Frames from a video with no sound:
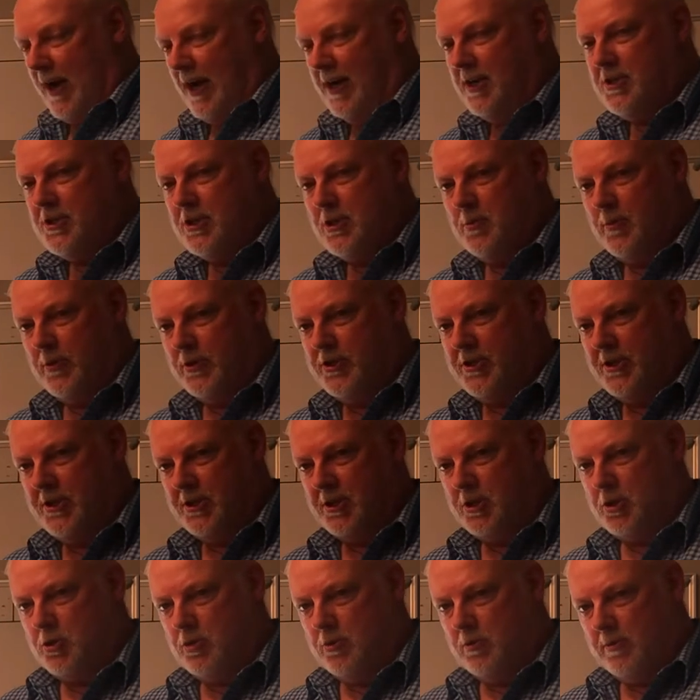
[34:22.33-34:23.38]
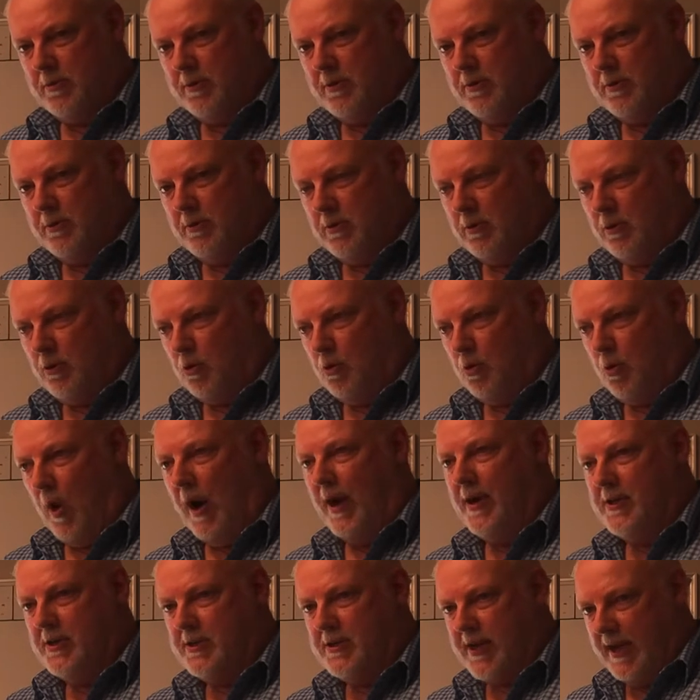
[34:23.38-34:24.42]
crust, which is
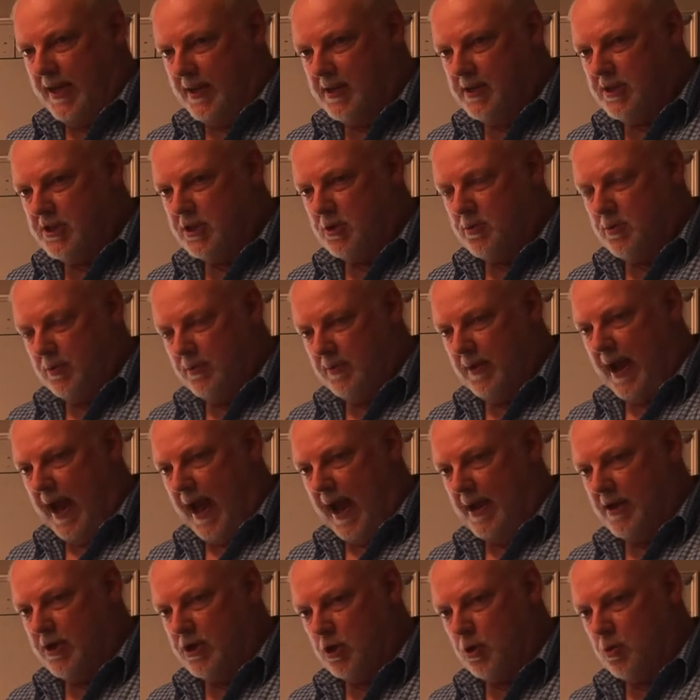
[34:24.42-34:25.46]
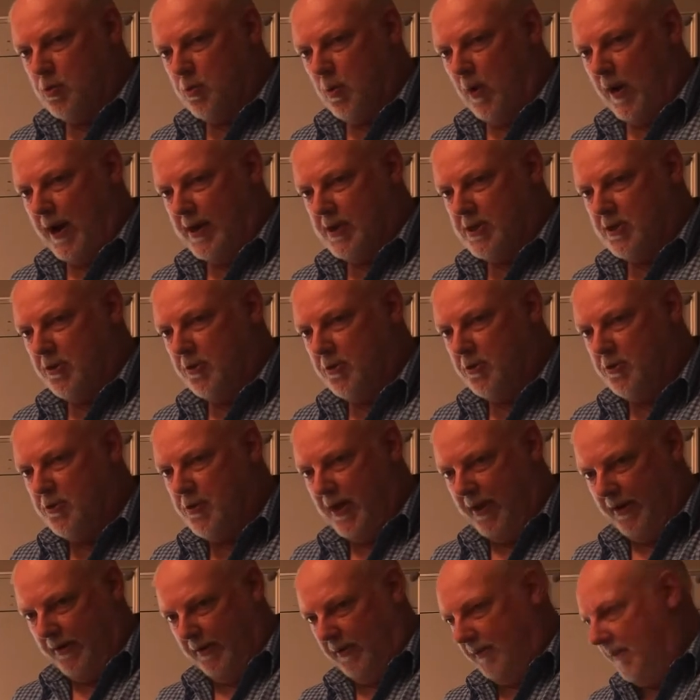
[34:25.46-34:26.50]
quite dense and quite
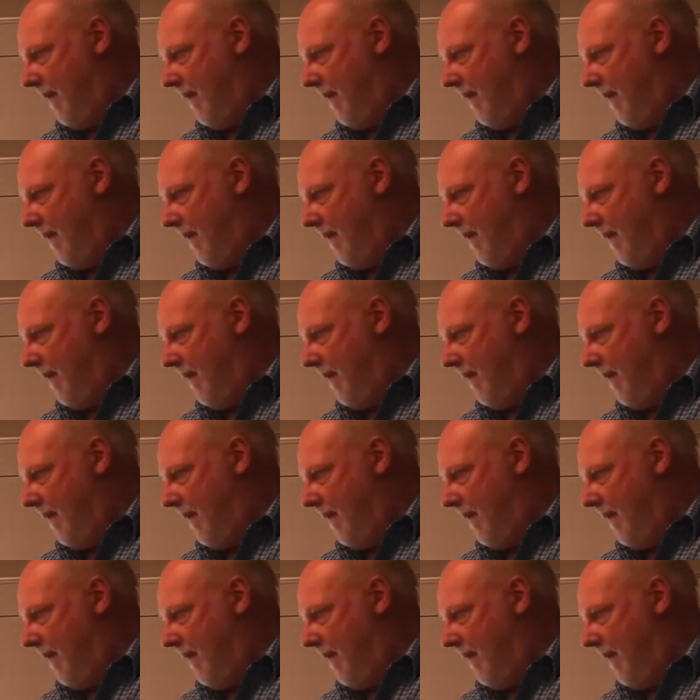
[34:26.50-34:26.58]
thin,